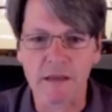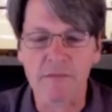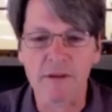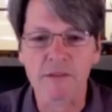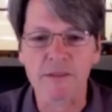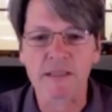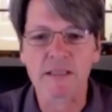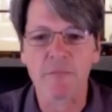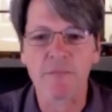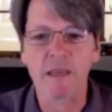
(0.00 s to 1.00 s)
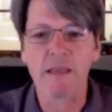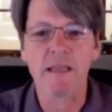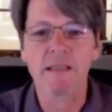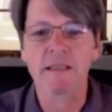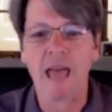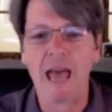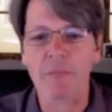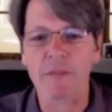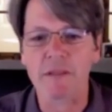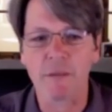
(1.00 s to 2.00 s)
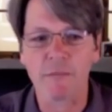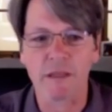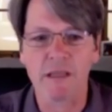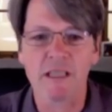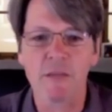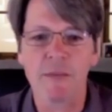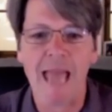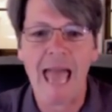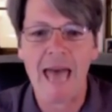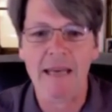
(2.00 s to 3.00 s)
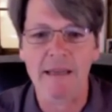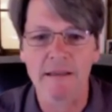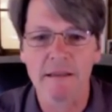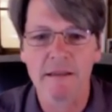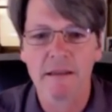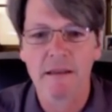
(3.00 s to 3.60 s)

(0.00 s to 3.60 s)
It feels like something needs to happen, something needs to be added.